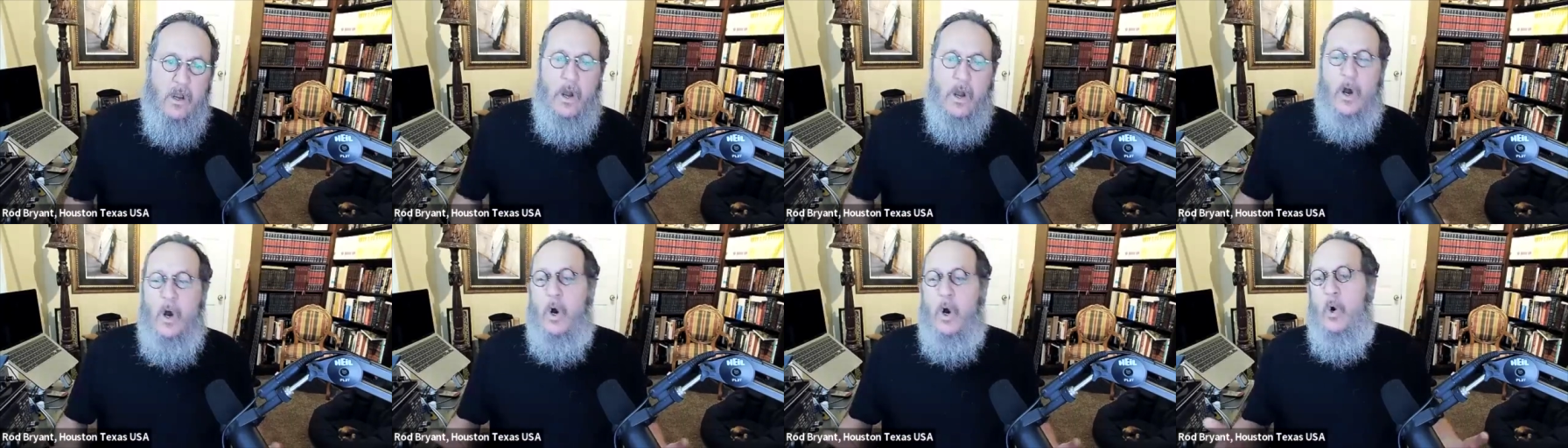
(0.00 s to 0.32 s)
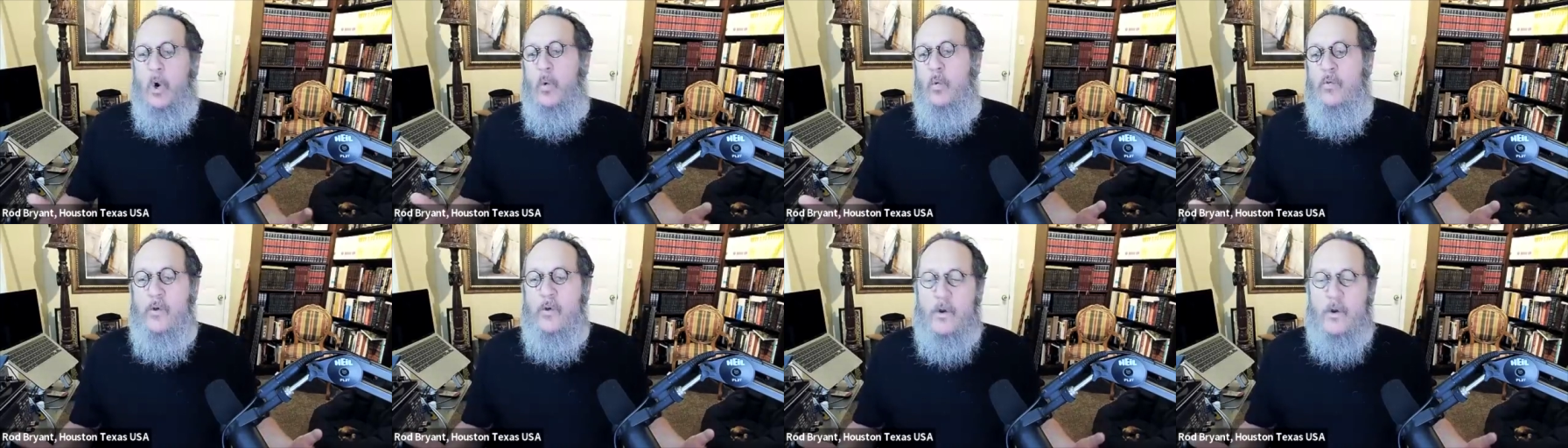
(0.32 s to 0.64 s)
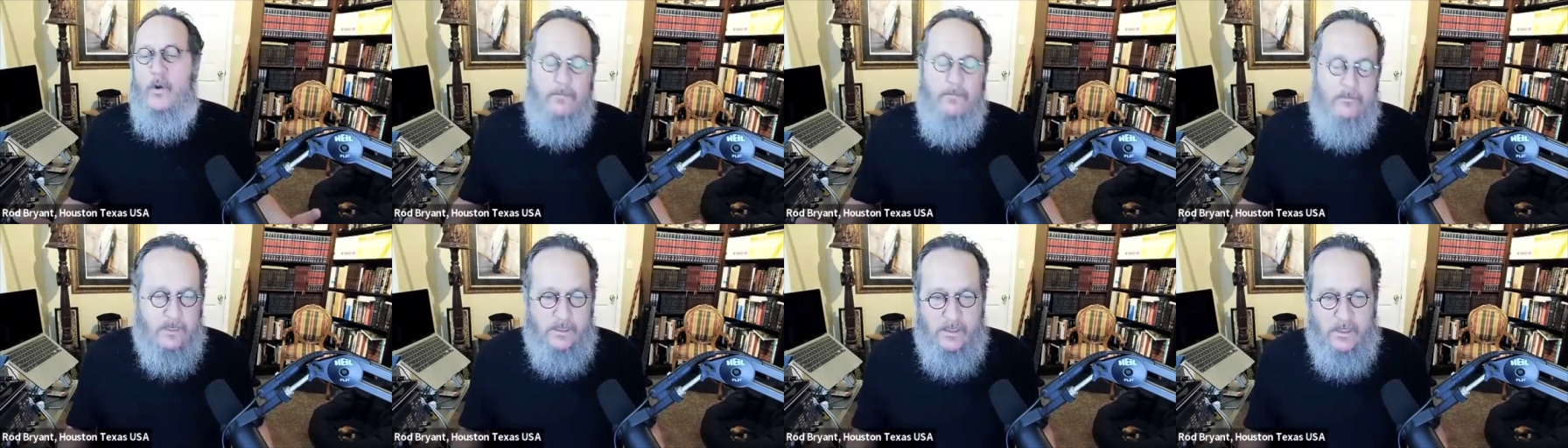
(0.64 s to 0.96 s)
oh, they're
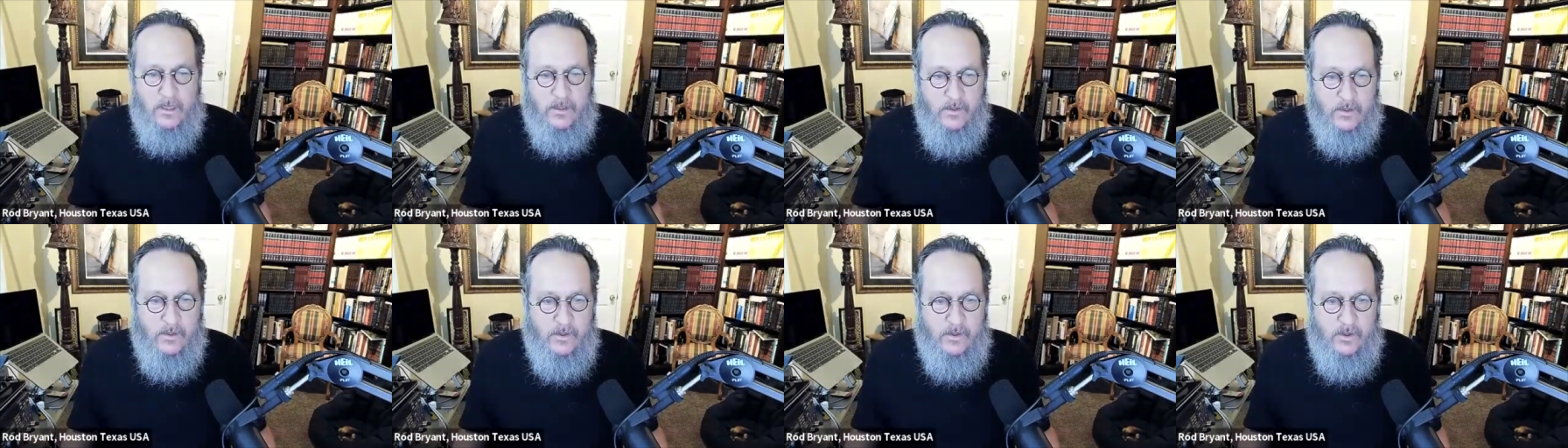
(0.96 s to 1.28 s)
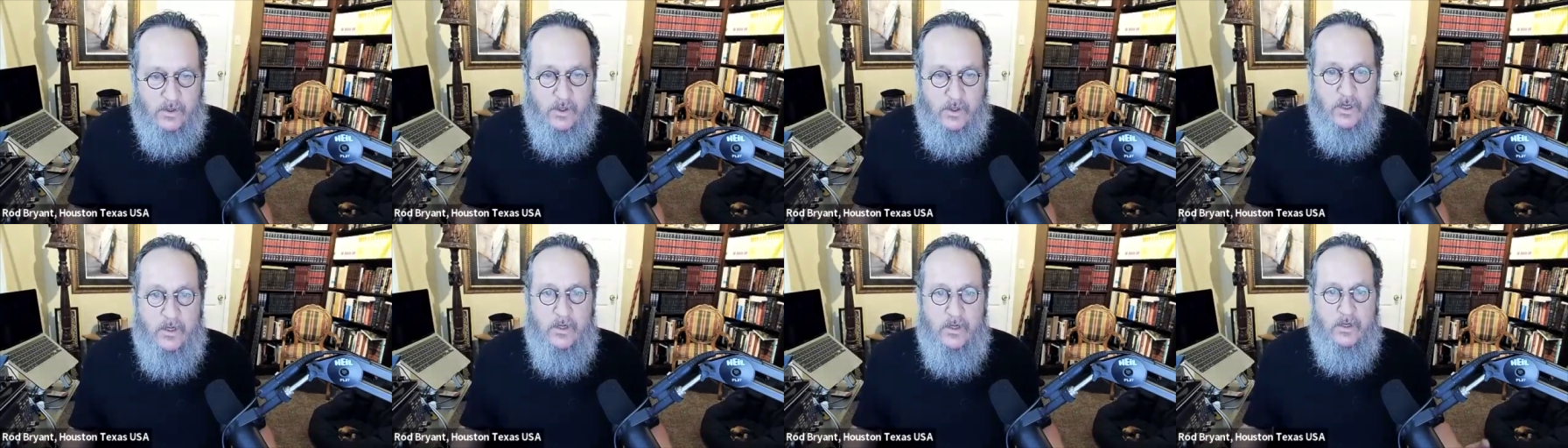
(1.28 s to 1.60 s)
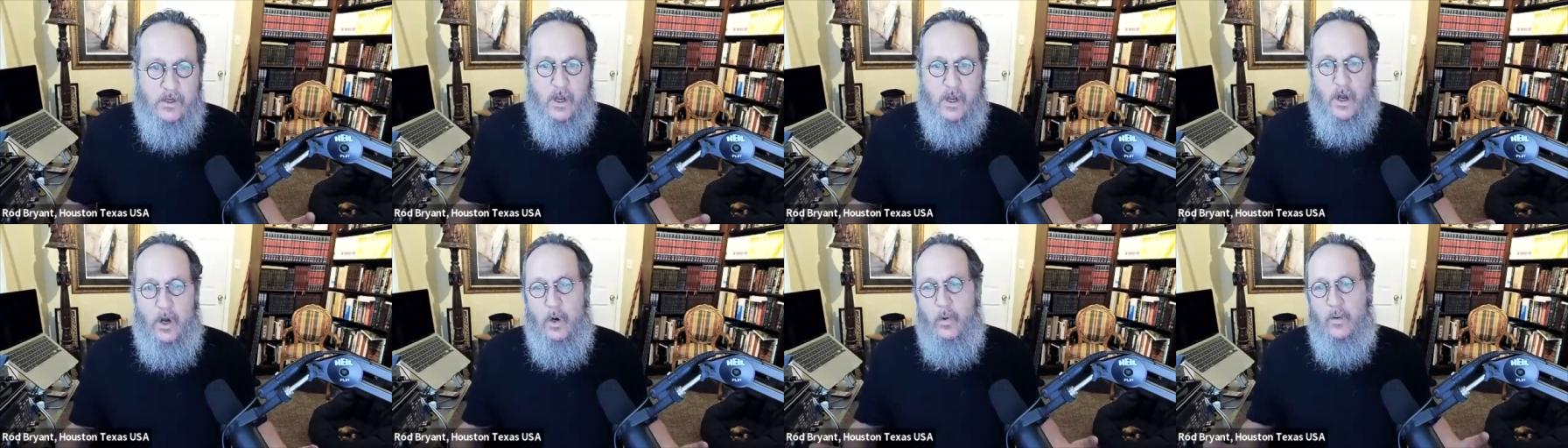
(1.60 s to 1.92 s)
misunderstood.
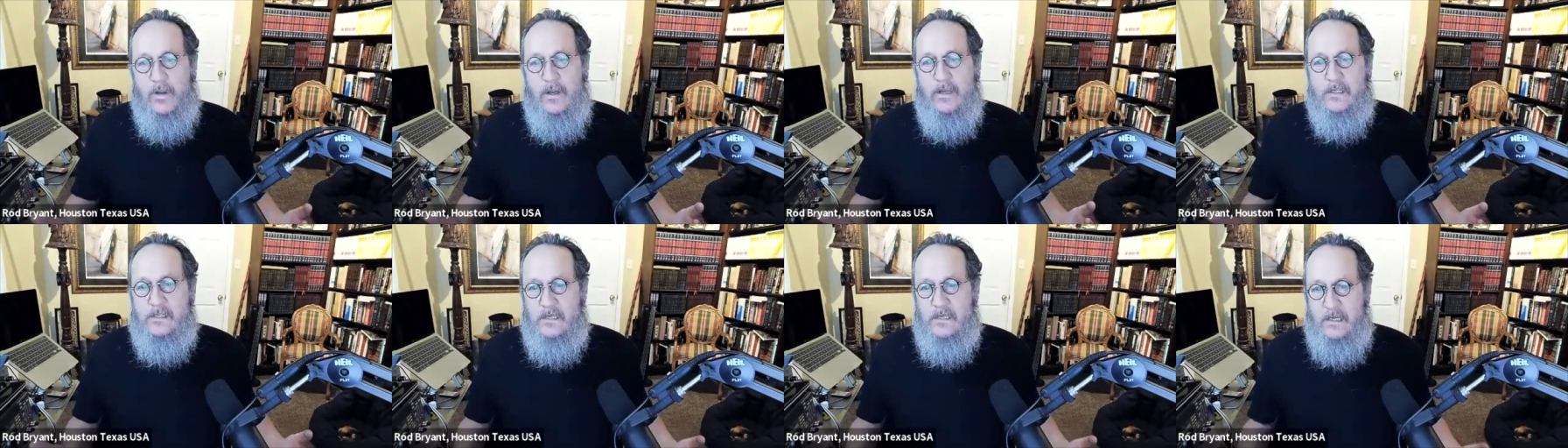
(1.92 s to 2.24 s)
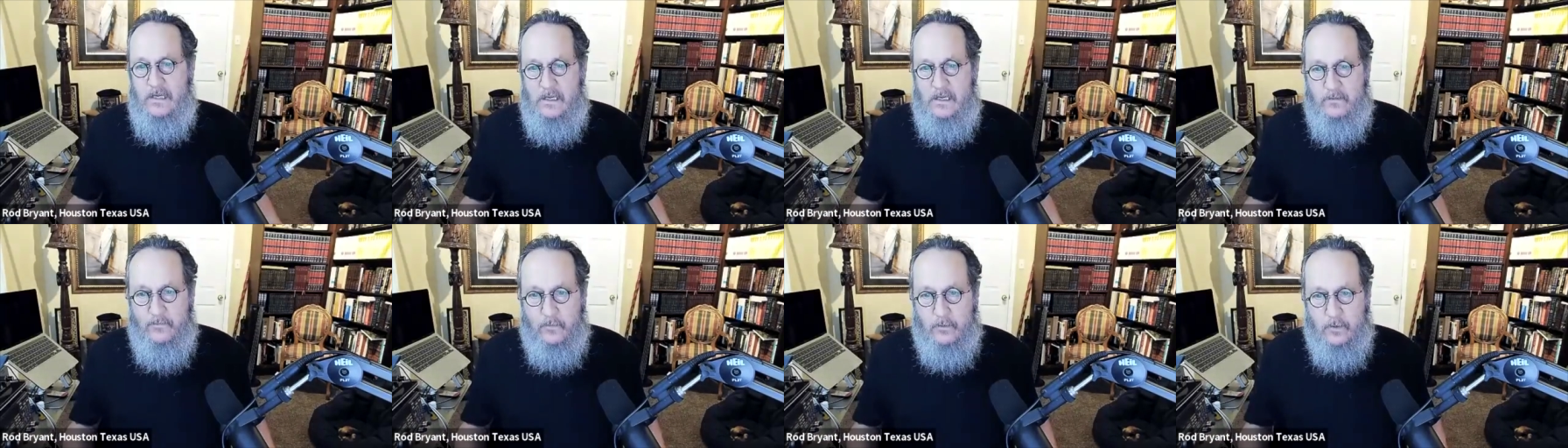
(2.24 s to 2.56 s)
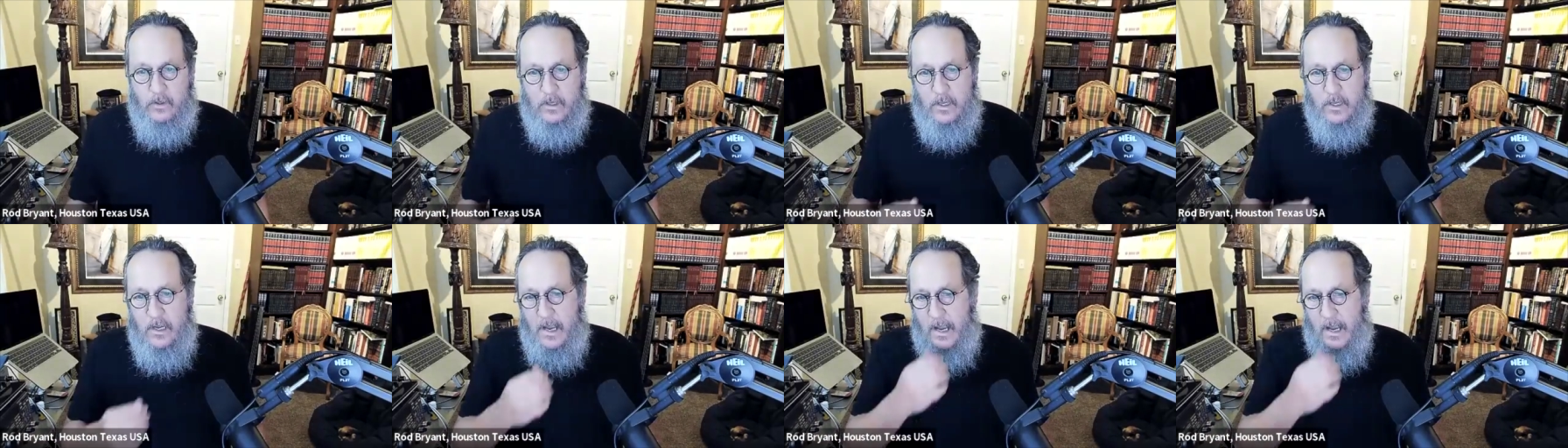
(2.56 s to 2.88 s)
No, it's evil.